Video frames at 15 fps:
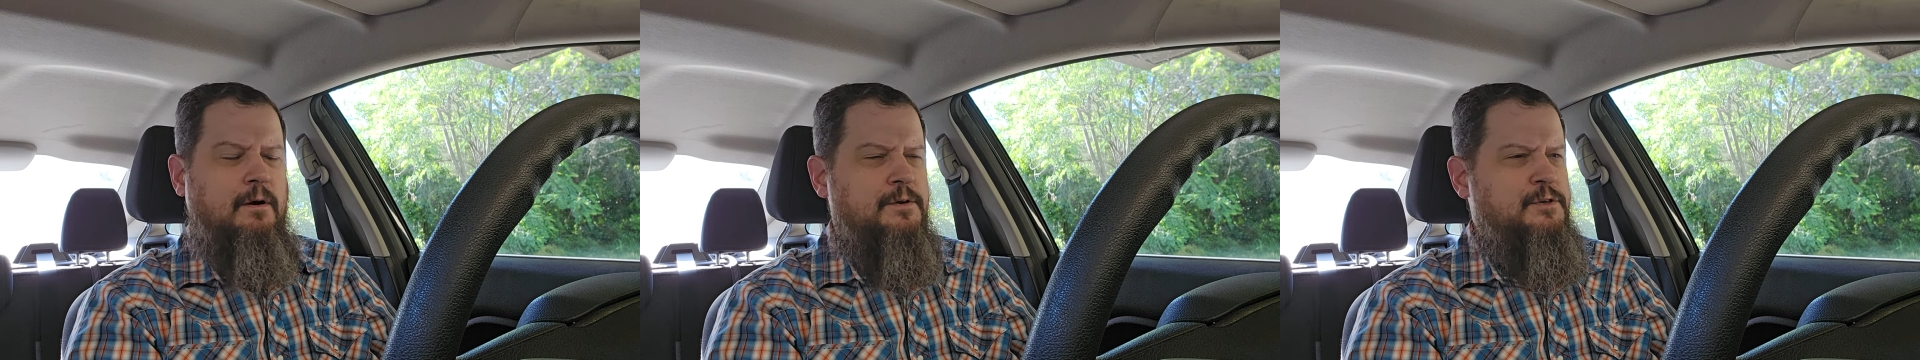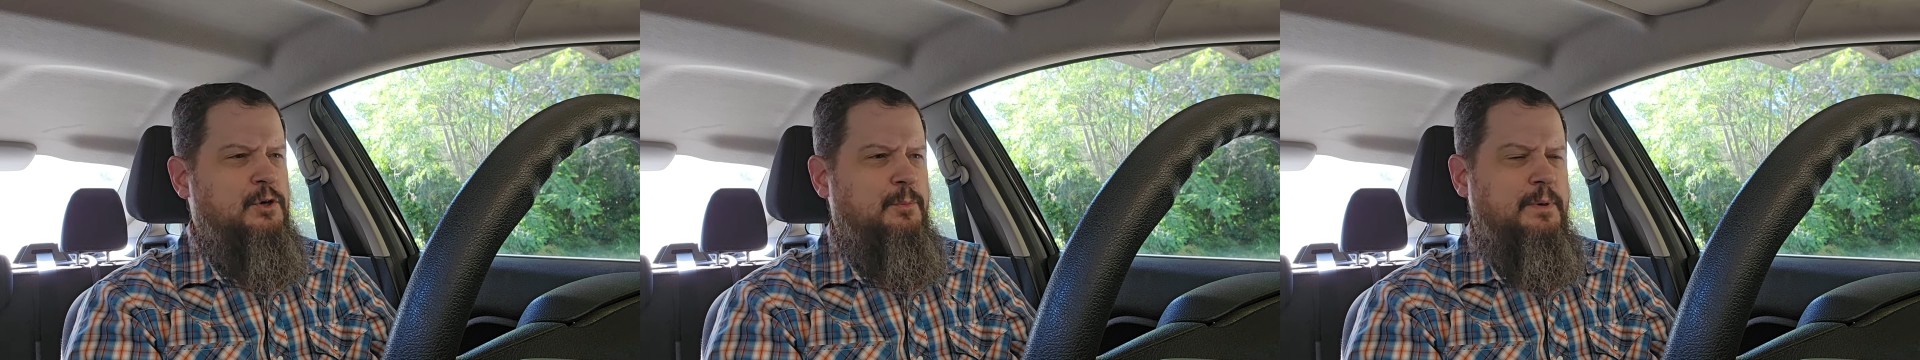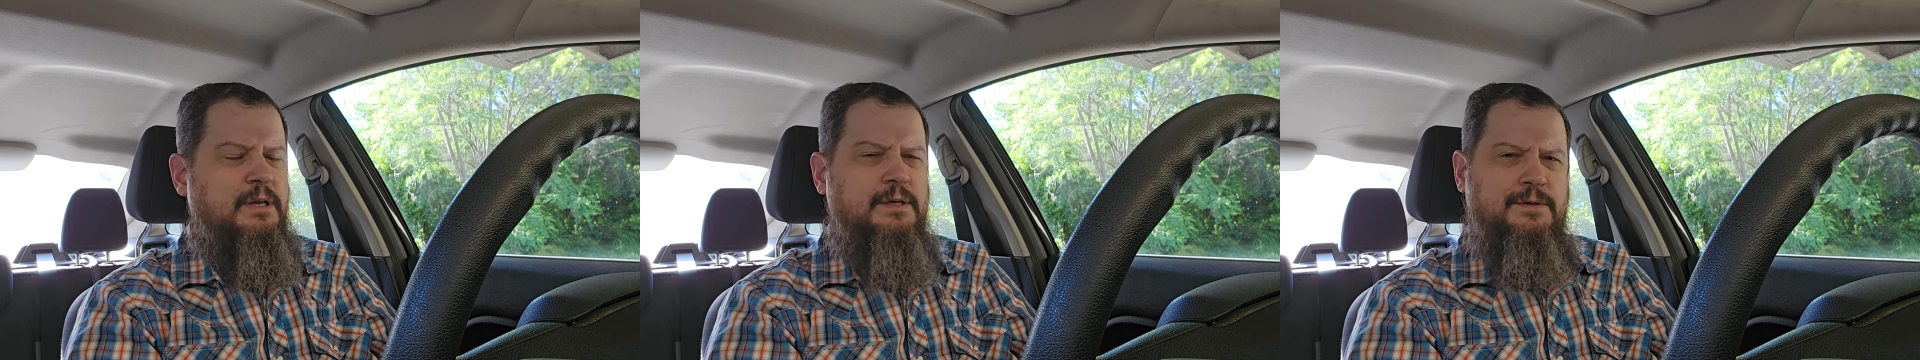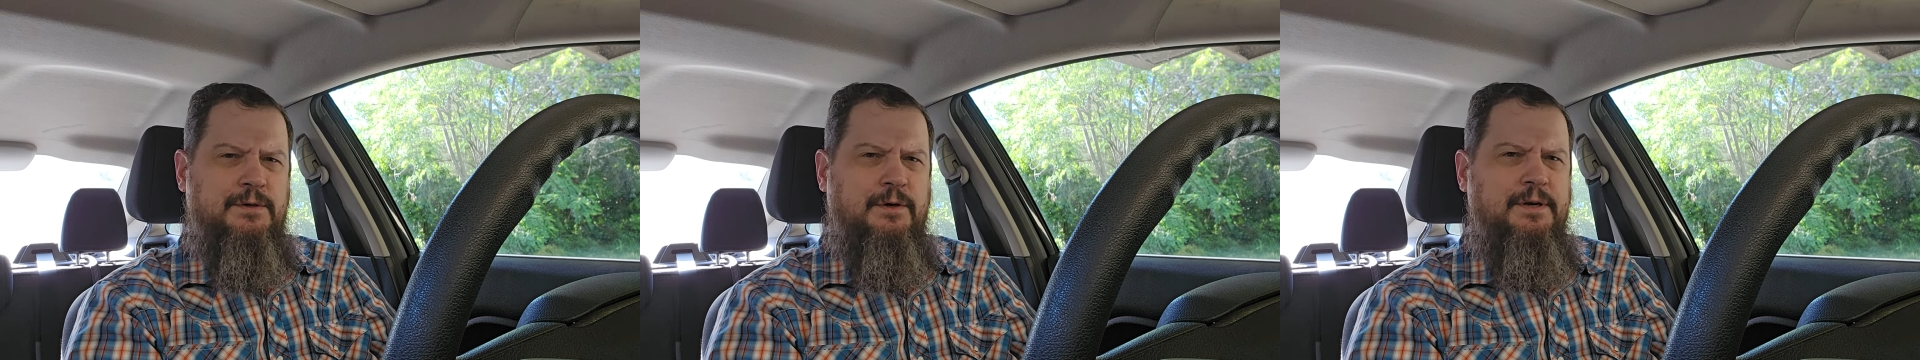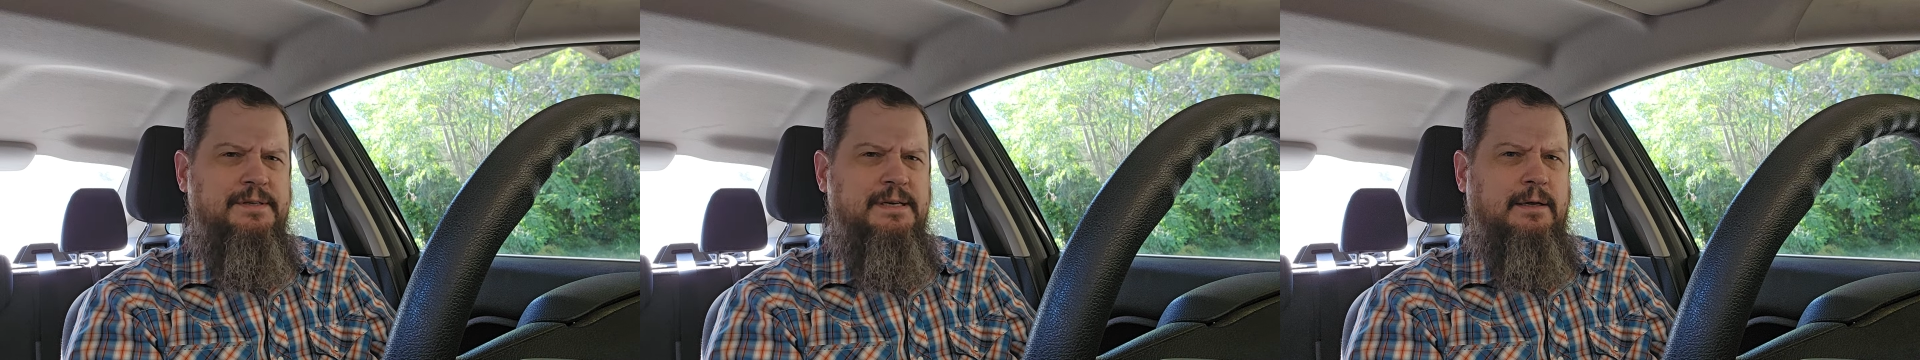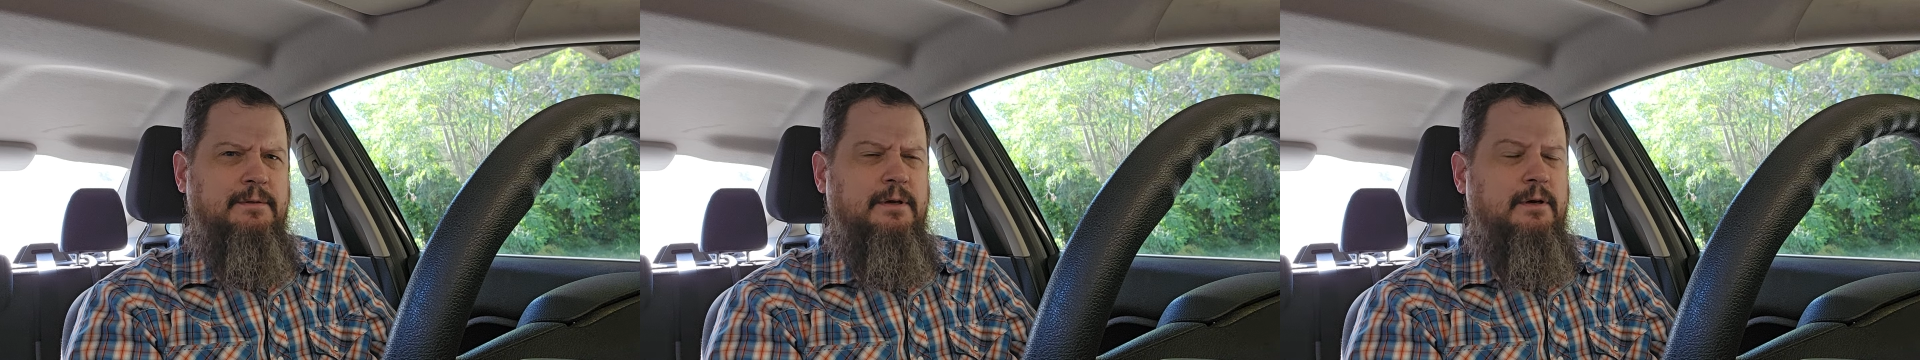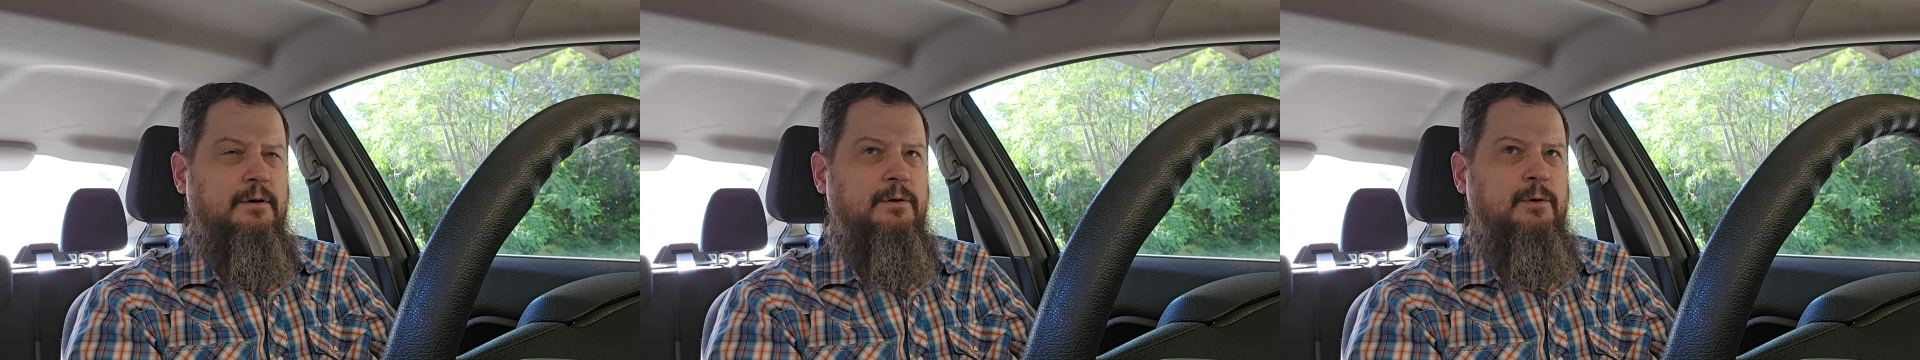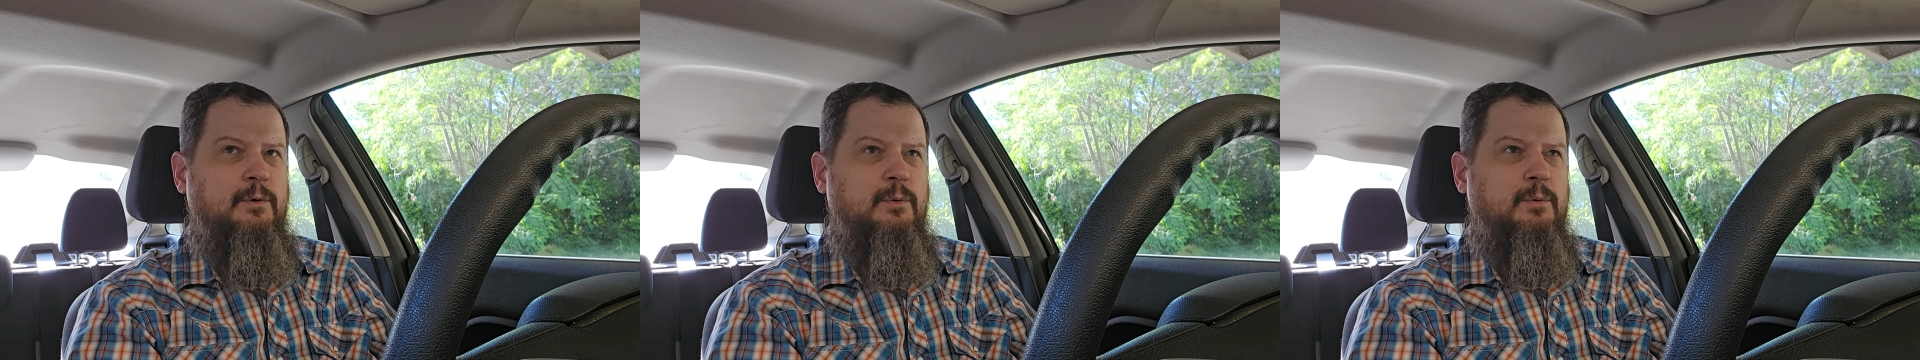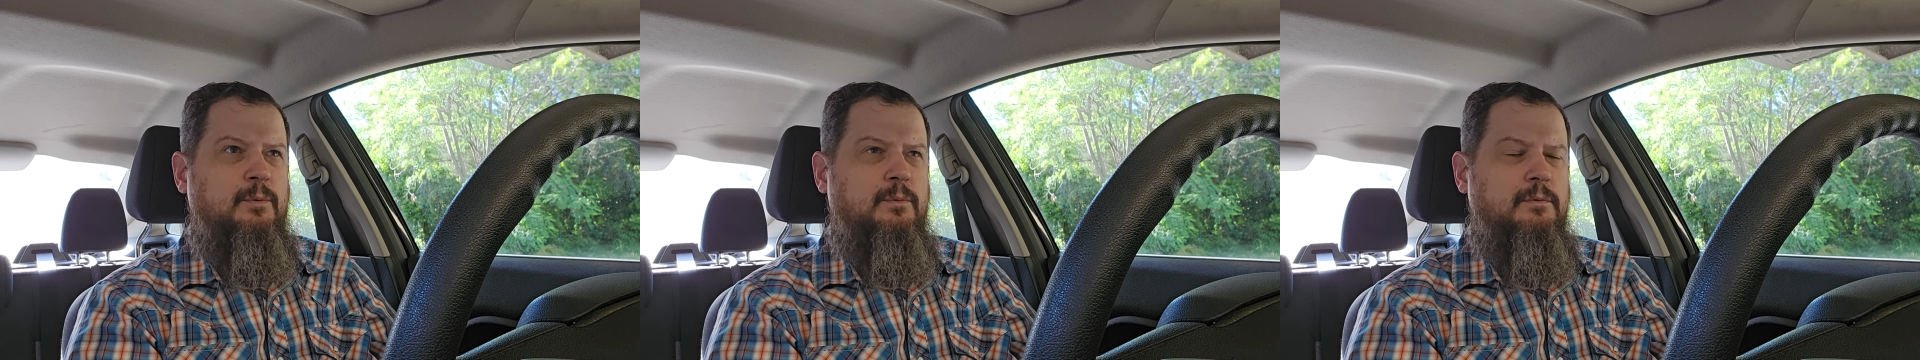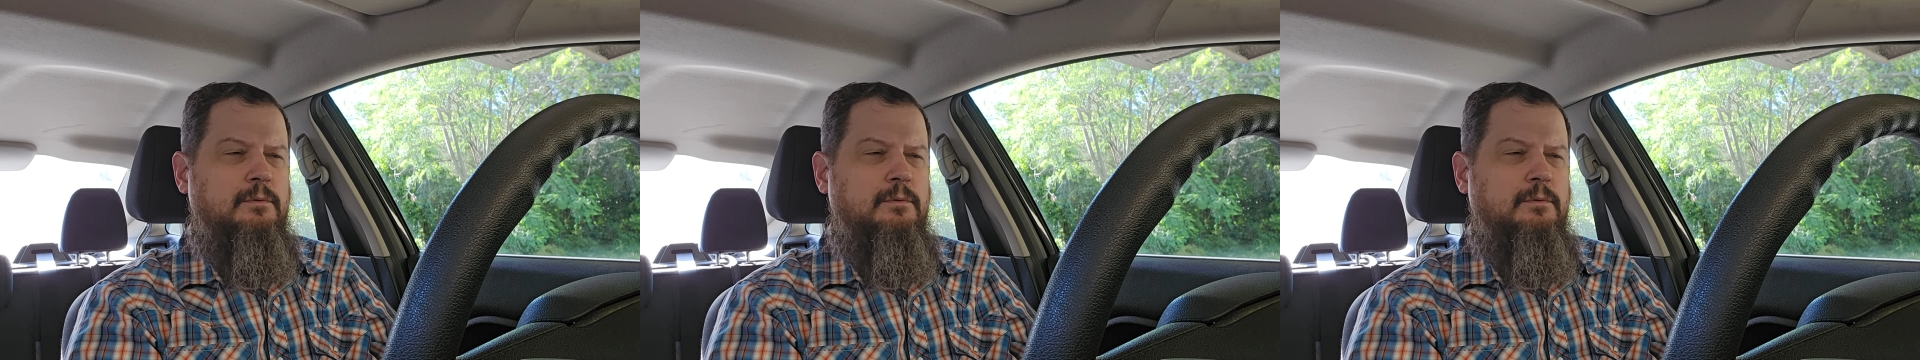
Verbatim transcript: so many attorneys out there who